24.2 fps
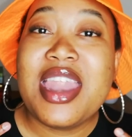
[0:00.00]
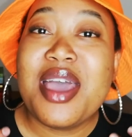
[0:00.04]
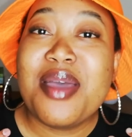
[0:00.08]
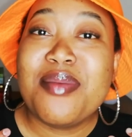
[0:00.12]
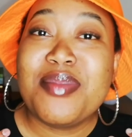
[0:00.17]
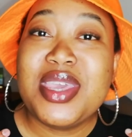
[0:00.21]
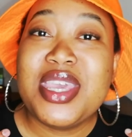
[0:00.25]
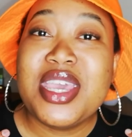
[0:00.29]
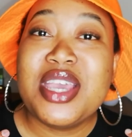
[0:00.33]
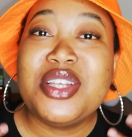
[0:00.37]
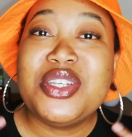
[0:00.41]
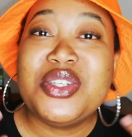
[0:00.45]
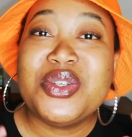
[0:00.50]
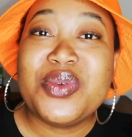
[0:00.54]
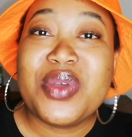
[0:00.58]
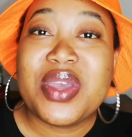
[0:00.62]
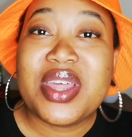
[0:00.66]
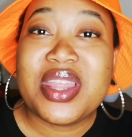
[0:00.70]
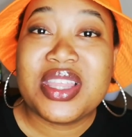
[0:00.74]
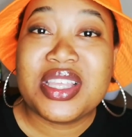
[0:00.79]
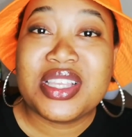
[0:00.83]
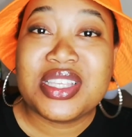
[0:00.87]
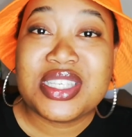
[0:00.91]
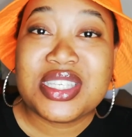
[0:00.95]
I'm here
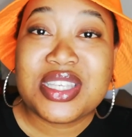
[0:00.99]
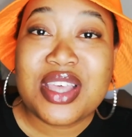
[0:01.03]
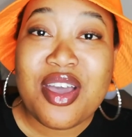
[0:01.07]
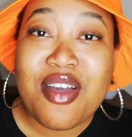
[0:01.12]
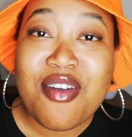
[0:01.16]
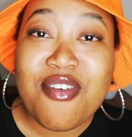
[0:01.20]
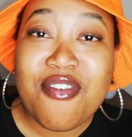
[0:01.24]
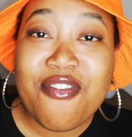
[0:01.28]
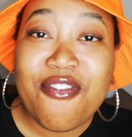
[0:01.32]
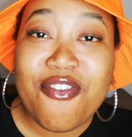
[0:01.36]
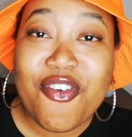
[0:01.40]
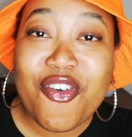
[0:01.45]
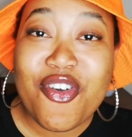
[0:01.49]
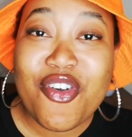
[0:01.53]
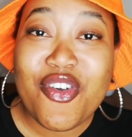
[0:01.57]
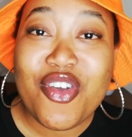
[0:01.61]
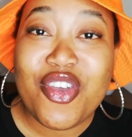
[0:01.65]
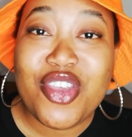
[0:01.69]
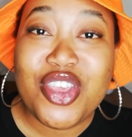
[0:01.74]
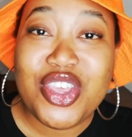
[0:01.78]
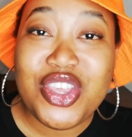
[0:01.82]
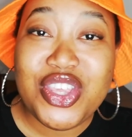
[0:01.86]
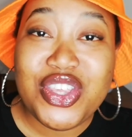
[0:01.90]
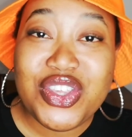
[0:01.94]
doing this for
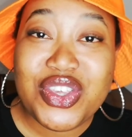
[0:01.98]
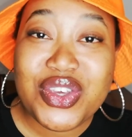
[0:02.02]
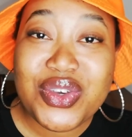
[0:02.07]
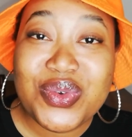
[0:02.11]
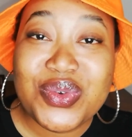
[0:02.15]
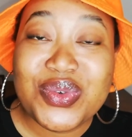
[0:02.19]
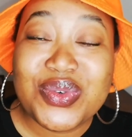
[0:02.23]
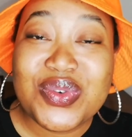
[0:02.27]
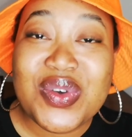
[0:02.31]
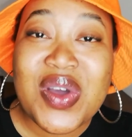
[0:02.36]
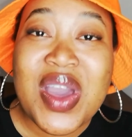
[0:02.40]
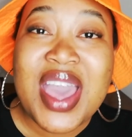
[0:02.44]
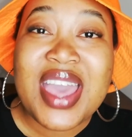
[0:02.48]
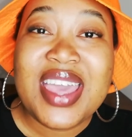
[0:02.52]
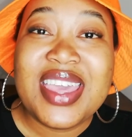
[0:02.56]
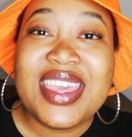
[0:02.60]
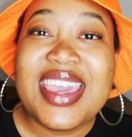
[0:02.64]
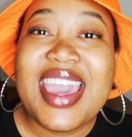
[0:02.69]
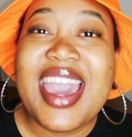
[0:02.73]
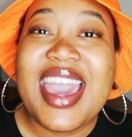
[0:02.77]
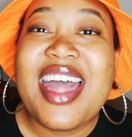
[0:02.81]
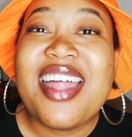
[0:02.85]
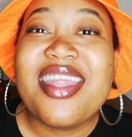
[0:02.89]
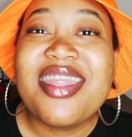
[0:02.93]
you.
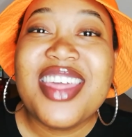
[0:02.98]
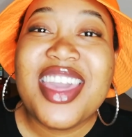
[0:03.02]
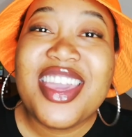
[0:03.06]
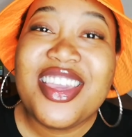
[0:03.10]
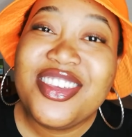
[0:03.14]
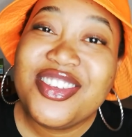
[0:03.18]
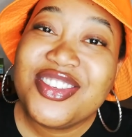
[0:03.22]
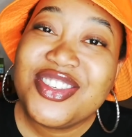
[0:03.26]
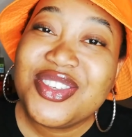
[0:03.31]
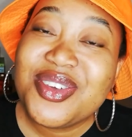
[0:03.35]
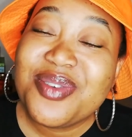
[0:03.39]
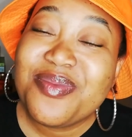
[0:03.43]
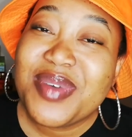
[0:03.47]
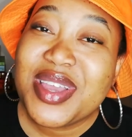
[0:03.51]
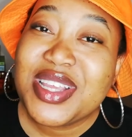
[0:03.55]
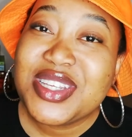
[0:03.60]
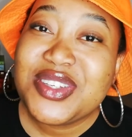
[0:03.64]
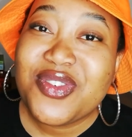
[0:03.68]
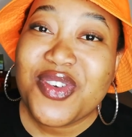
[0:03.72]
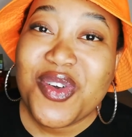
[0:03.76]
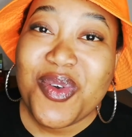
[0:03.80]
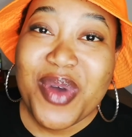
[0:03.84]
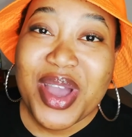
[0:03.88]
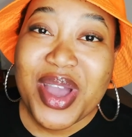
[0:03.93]
Yeah, thank you so
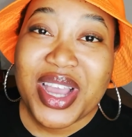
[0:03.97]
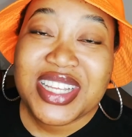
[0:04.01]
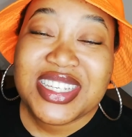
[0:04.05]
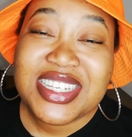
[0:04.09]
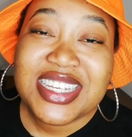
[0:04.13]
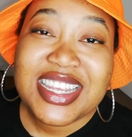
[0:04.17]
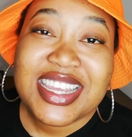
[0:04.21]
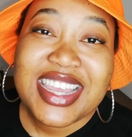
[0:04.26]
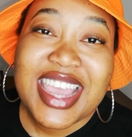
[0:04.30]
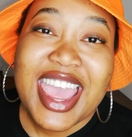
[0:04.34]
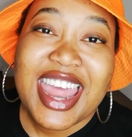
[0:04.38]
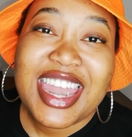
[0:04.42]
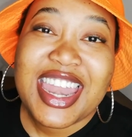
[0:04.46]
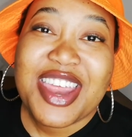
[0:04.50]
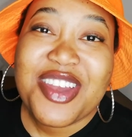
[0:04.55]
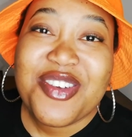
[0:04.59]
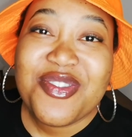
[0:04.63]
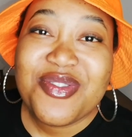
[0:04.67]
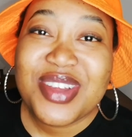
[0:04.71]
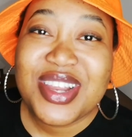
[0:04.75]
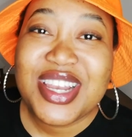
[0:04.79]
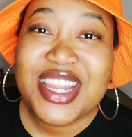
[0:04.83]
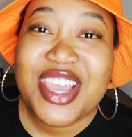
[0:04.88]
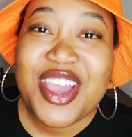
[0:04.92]
much for watching and I
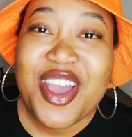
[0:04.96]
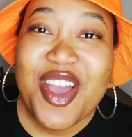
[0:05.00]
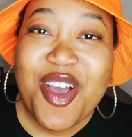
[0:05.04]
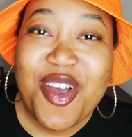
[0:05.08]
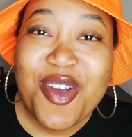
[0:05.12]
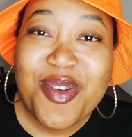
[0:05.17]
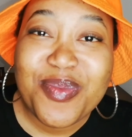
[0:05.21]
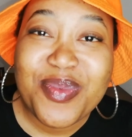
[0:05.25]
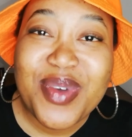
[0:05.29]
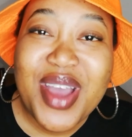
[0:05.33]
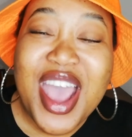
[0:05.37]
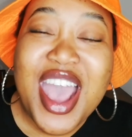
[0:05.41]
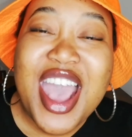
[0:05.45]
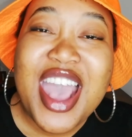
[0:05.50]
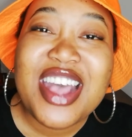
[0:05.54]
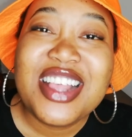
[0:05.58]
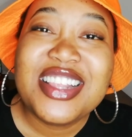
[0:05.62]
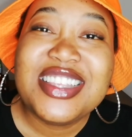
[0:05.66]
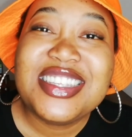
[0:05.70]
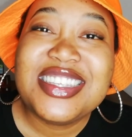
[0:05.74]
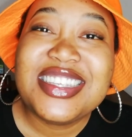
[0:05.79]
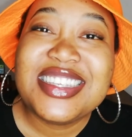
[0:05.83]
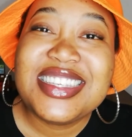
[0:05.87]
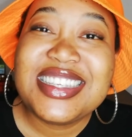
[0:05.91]
really hope
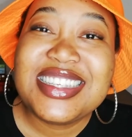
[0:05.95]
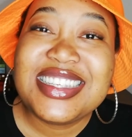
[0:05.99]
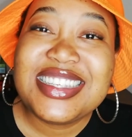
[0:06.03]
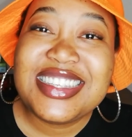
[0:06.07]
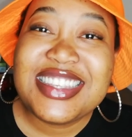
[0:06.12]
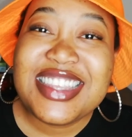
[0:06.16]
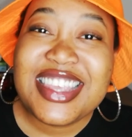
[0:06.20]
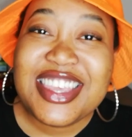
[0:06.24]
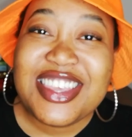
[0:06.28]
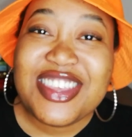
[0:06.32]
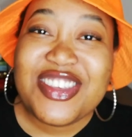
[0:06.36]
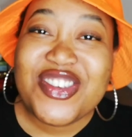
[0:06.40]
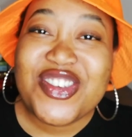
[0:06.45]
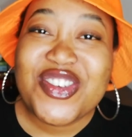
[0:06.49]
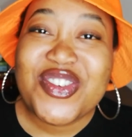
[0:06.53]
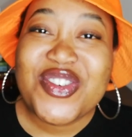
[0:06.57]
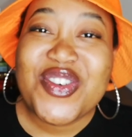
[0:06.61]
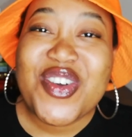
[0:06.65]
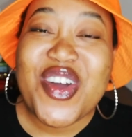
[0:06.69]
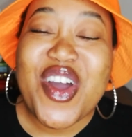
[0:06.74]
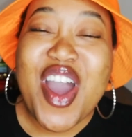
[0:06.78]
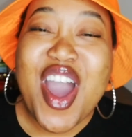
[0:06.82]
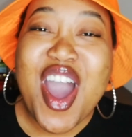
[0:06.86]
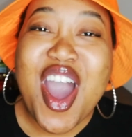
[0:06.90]
to see
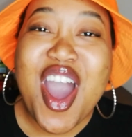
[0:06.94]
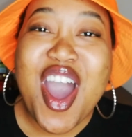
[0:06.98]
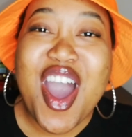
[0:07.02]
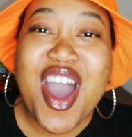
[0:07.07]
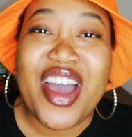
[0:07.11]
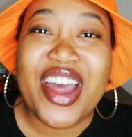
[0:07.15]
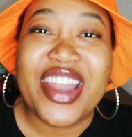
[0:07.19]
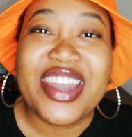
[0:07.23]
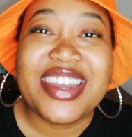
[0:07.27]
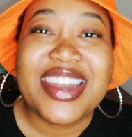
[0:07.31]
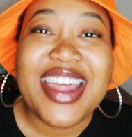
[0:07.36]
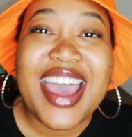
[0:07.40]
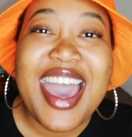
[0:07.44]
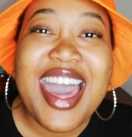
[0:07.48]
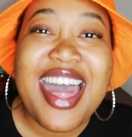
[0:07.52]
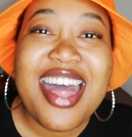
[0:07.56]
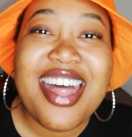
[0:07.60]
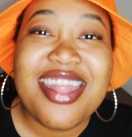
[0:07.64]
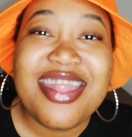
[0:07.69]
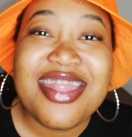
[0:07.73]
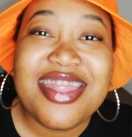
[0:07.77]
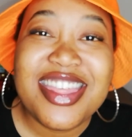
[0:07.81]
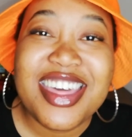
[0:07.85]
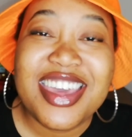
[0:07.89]
you on
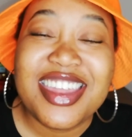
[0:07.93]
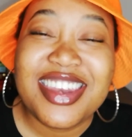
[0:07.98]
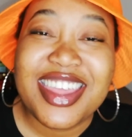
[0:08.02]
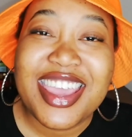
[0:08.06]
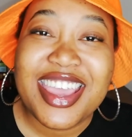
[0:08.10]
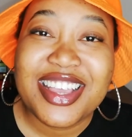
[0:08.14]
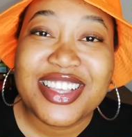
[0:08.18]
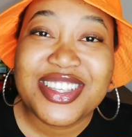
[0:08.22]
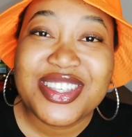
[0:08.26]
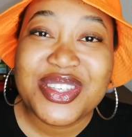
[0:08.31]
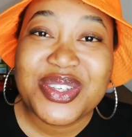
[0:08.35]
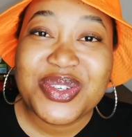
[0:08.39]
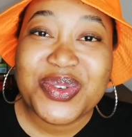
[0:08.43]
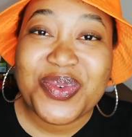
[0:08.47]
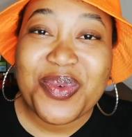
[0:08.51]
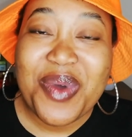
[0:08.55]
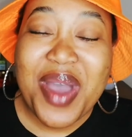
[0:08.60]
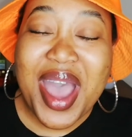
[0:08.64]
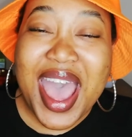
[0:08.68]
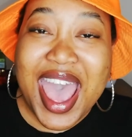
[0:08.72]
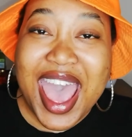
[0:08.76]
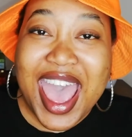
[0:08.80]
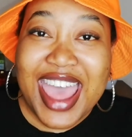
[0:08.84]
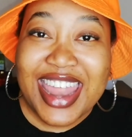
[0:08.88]
the next
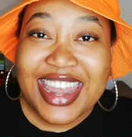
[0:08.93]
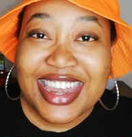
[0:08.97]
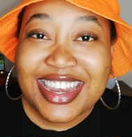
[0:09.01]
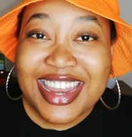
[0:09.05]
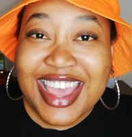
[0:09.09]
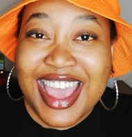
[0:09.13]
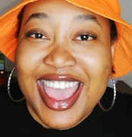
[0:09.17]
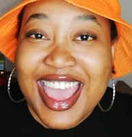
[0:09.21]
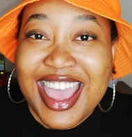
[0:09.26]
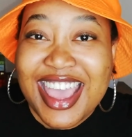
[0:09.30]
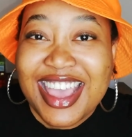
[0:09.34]
one.